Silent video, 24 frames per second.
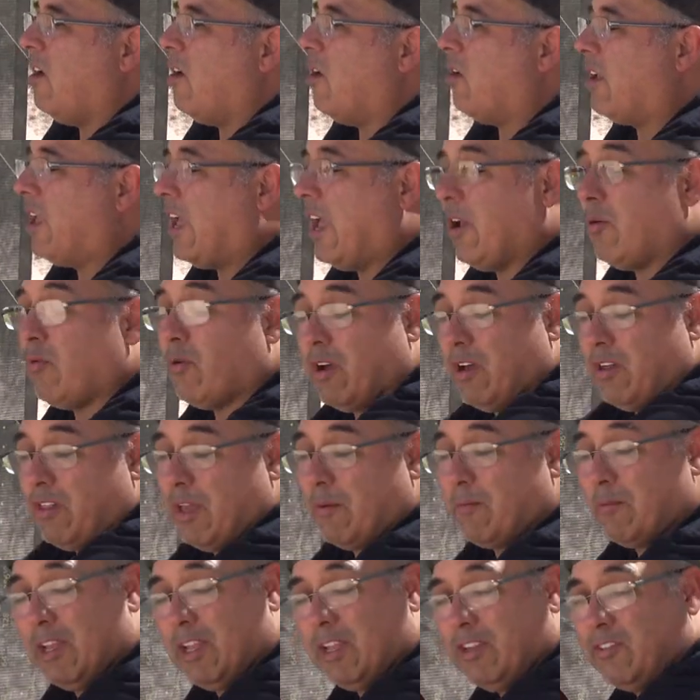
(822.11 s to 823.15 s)
Okay, well,
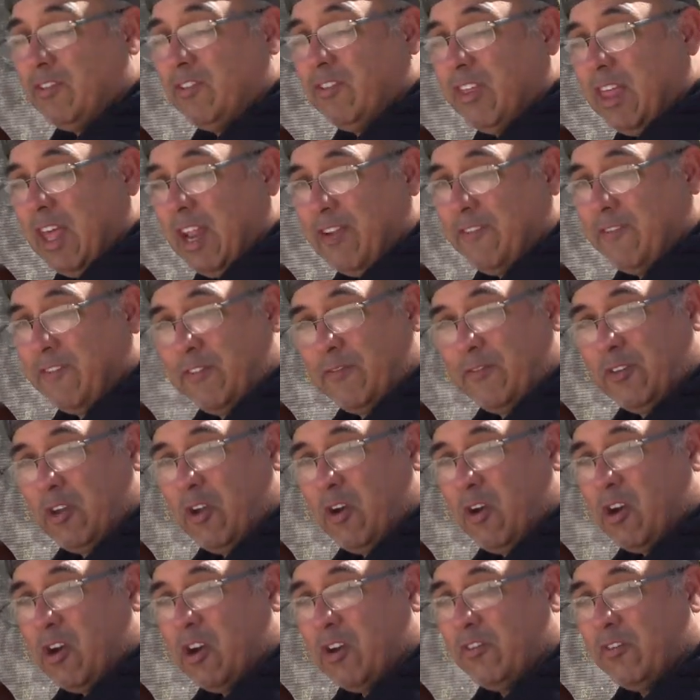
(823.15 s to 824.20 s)
that means that at 50
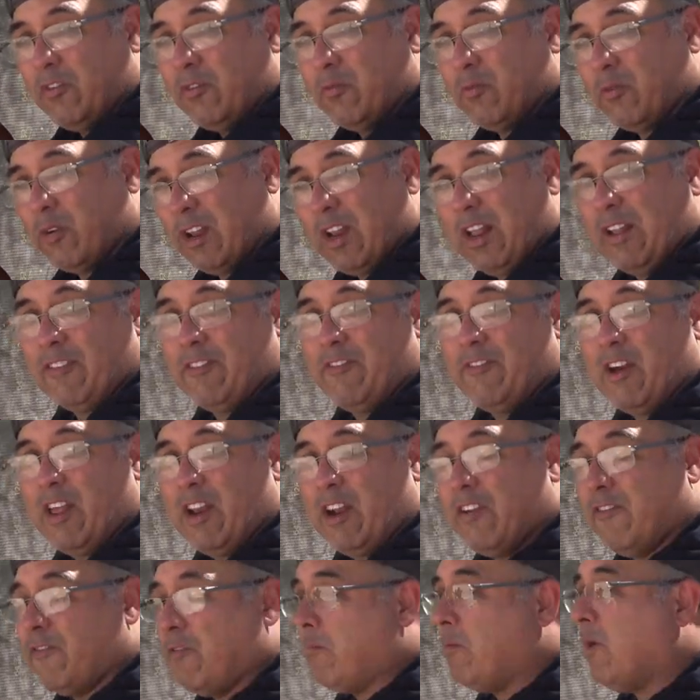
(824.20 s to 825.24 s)
yards, we're gonna have to find
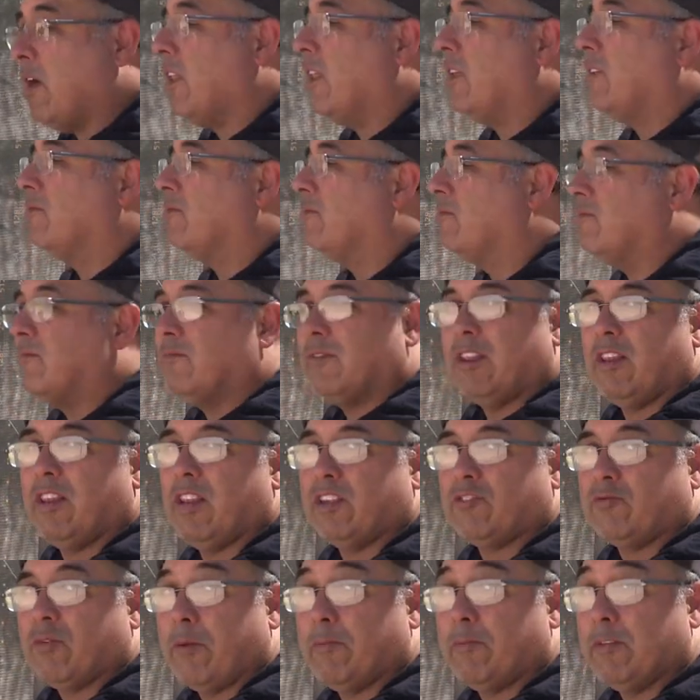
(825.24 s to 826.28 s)
a different pellet.
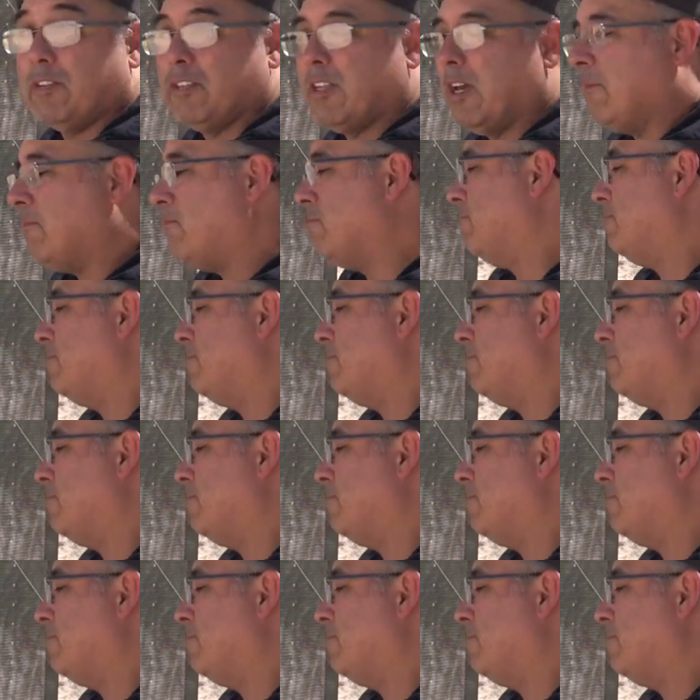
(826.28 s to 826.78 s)
Let's wrap this up.